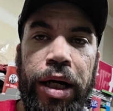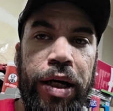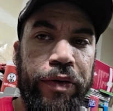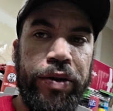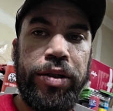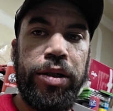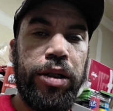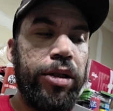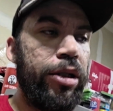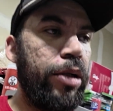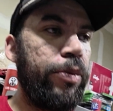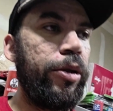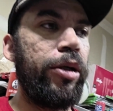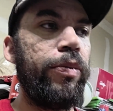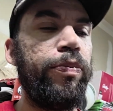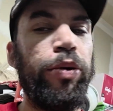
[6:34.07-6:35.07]
late obviously
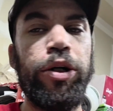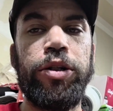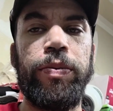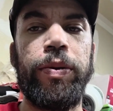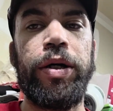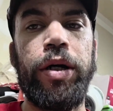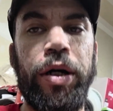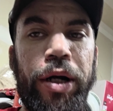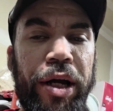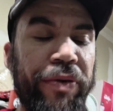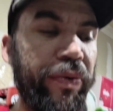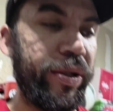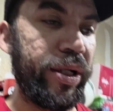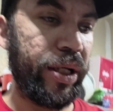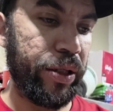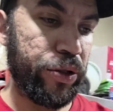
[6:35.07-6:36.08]
to be pushing my car
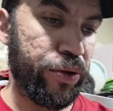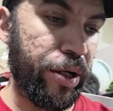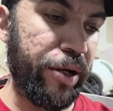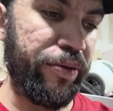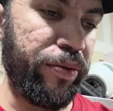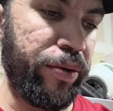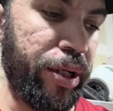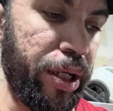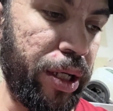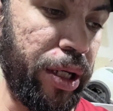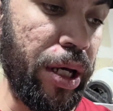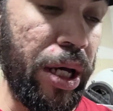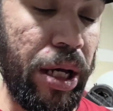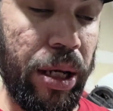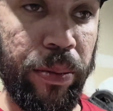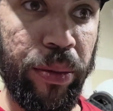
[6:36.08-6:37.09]
halfway down the
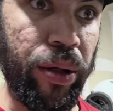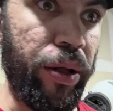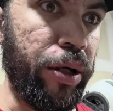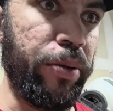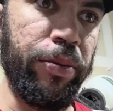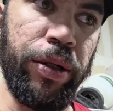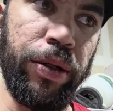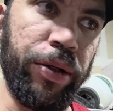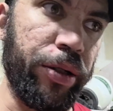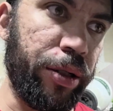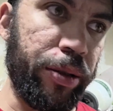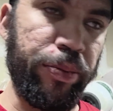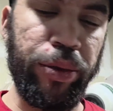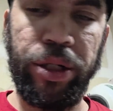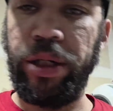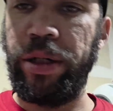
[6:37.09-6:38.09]
driveway, pulling the
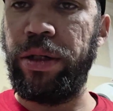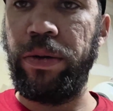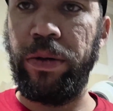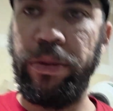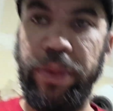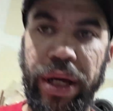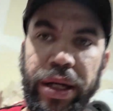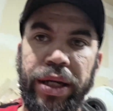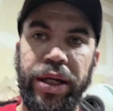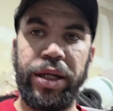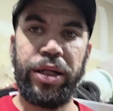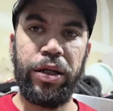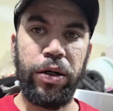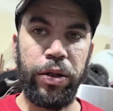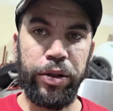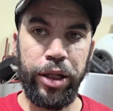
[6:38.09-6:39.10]
motor, putting a new one back
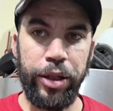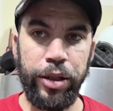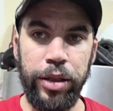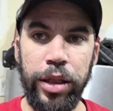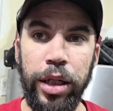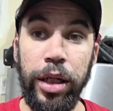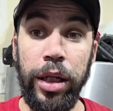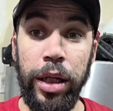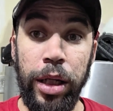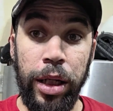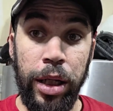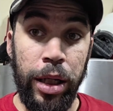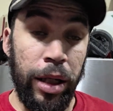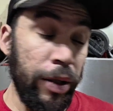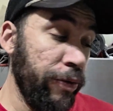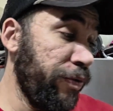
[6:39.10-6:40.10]
in, and all that
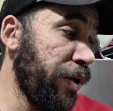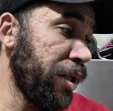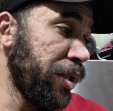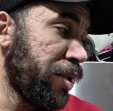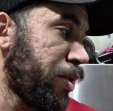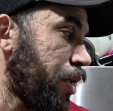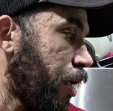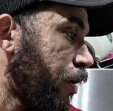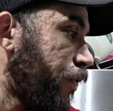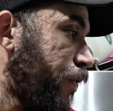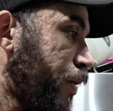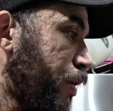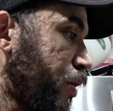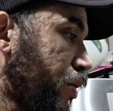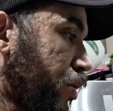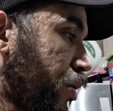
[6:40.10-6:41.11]
fun
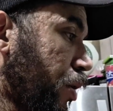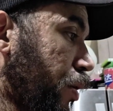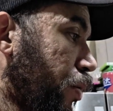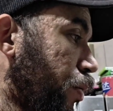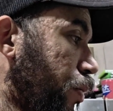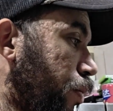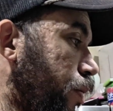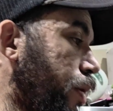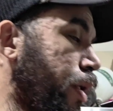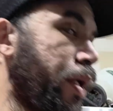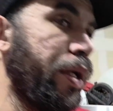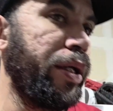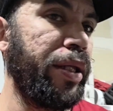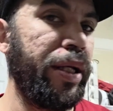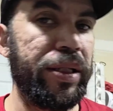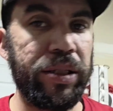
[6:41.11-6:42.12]
stuff. So
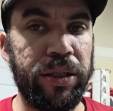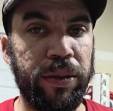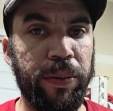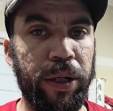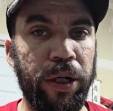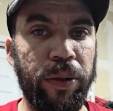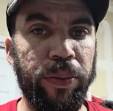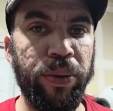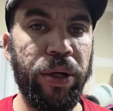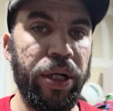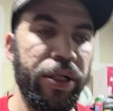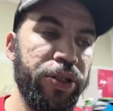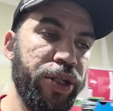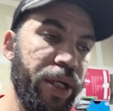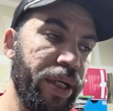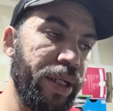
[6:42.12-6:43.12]
that's a tomorrow
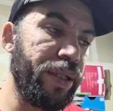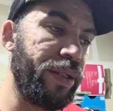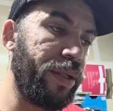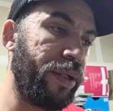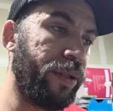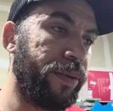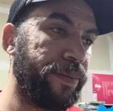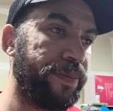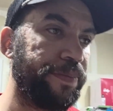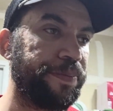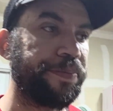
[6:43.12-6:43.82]
project.